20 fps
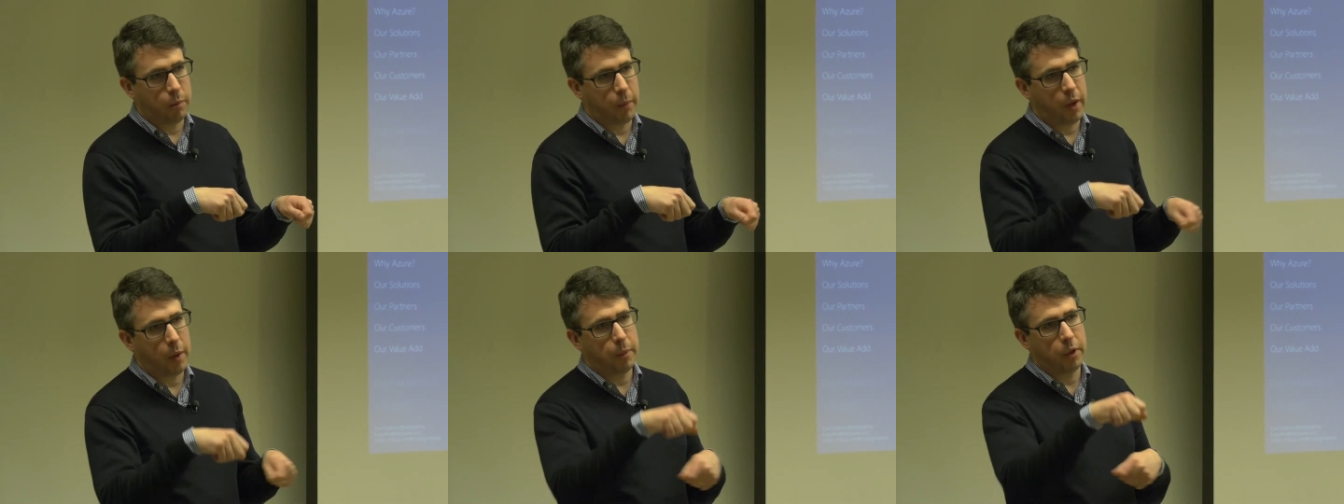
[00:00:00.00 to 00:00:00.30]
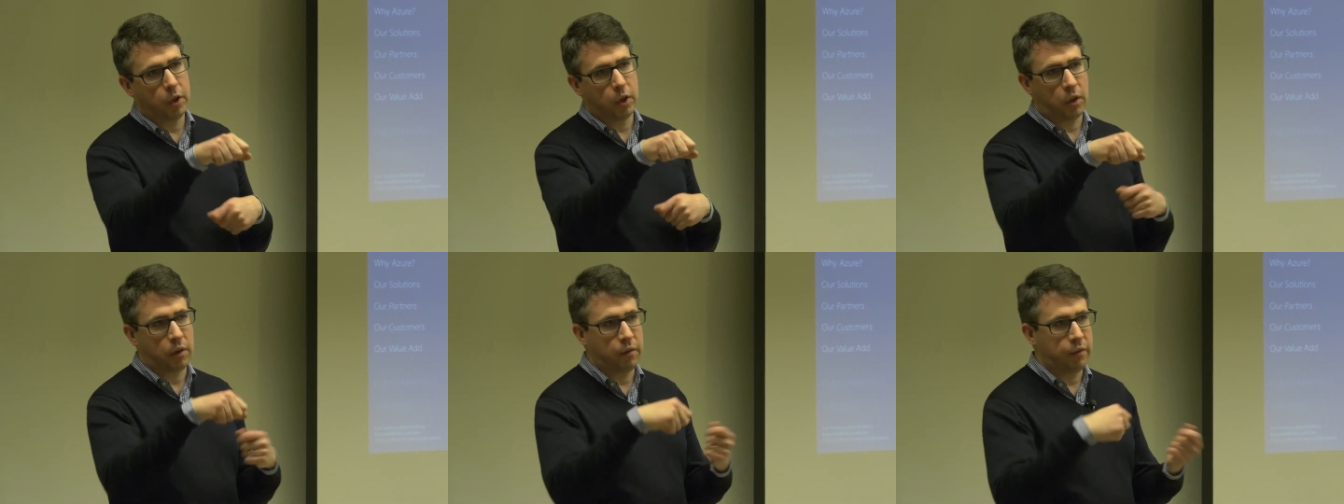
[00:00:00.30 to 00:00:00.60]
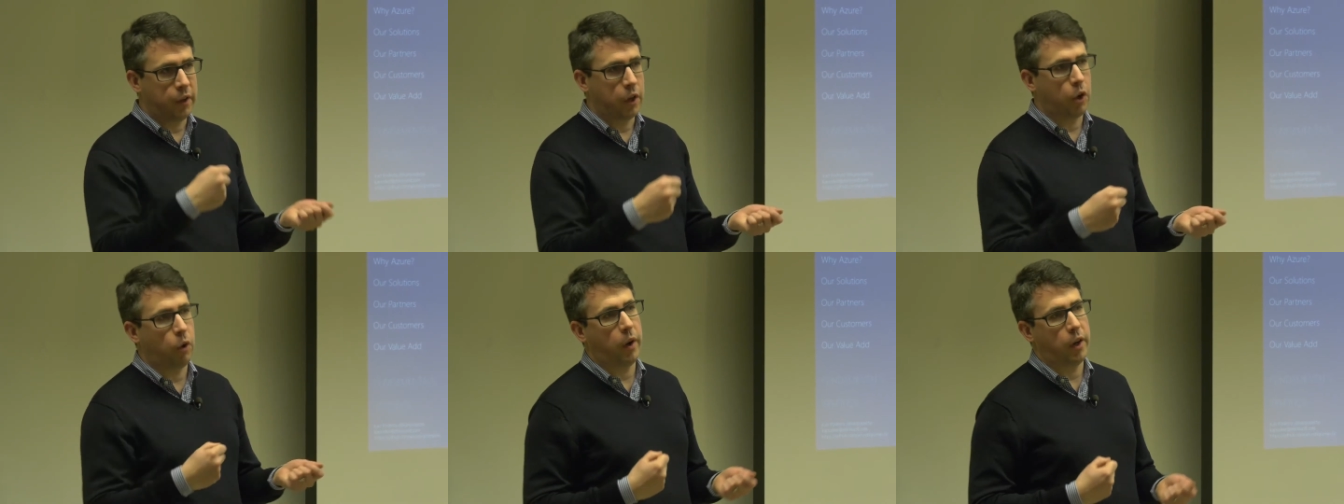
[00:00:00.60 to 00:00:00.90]
Maybe the
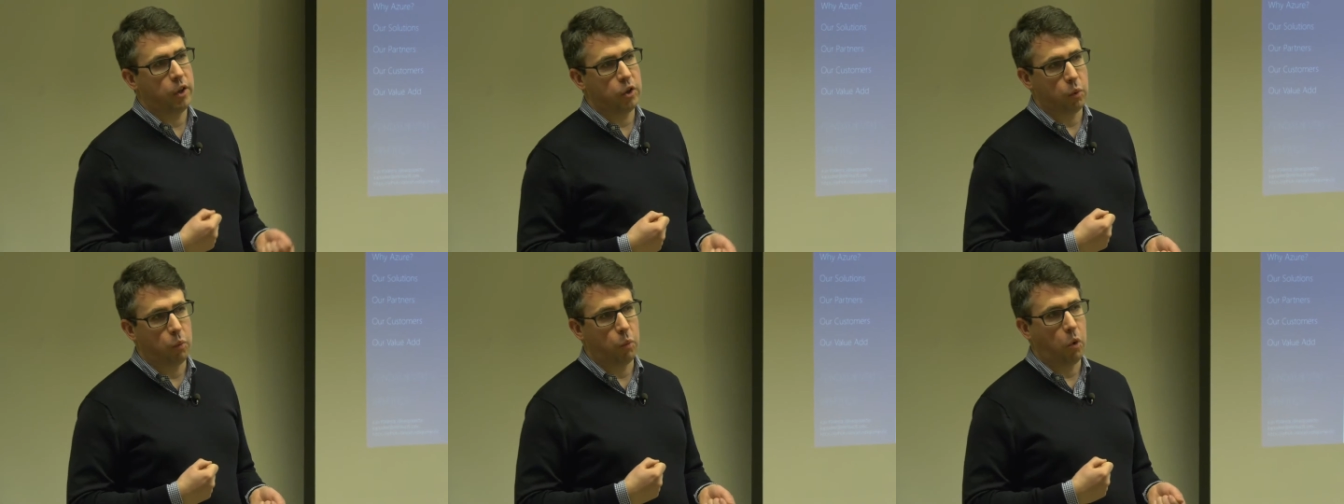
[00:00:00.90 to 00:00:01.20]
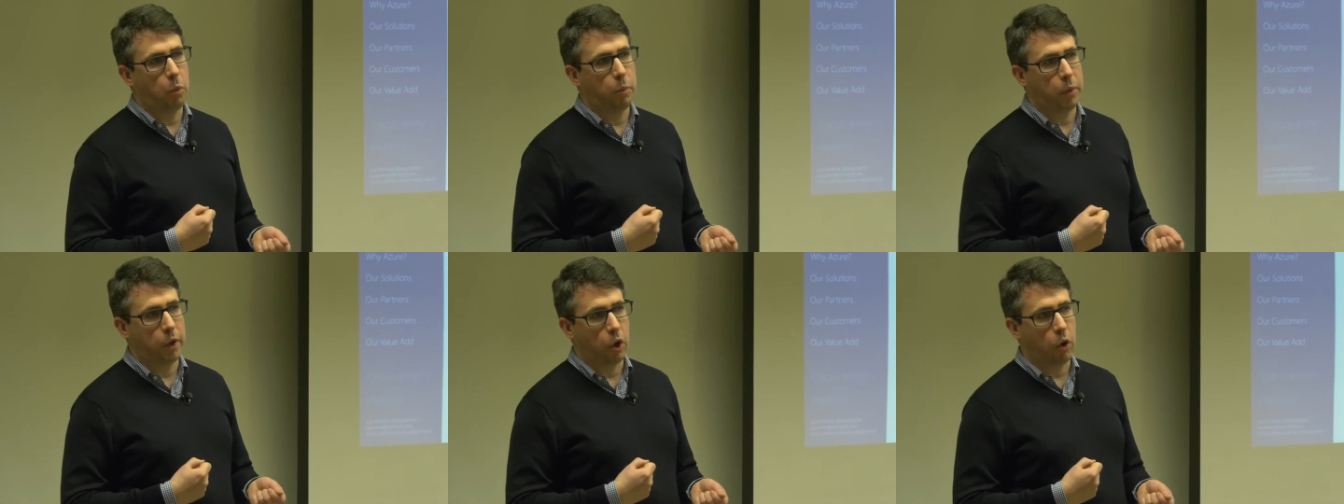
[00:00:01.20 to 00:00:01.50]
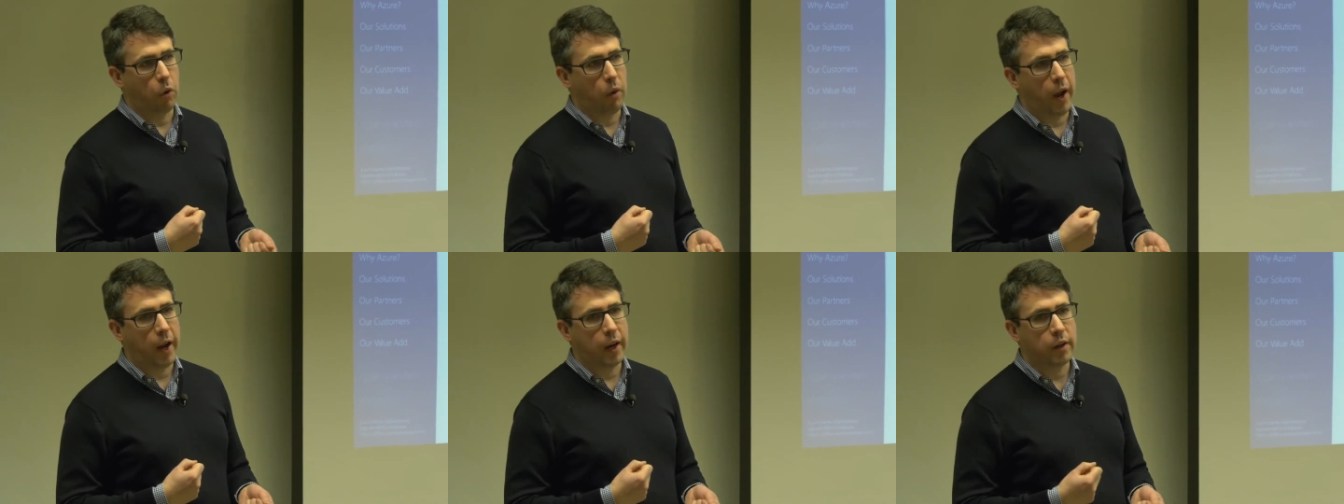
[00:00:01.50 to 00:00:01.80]
configuration won't be
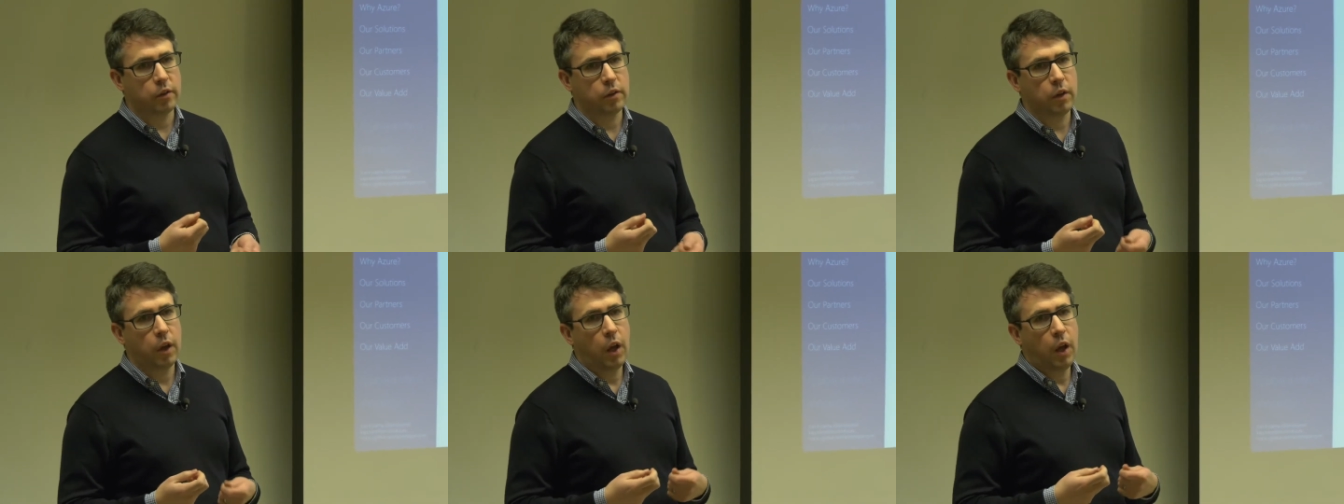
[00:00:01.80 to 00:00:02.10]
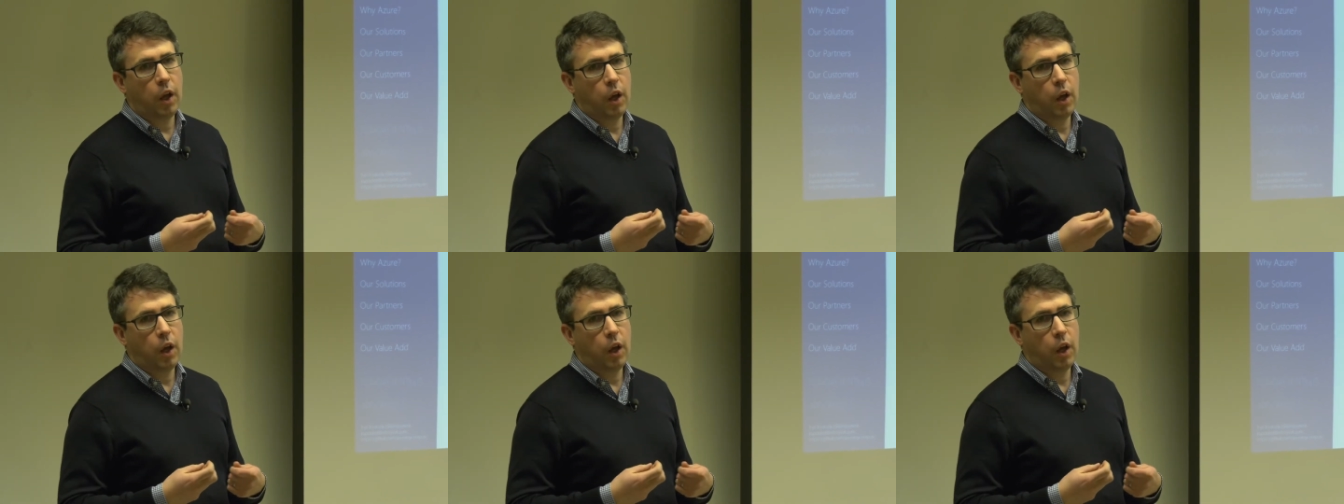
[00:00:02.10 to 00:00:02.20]
correct.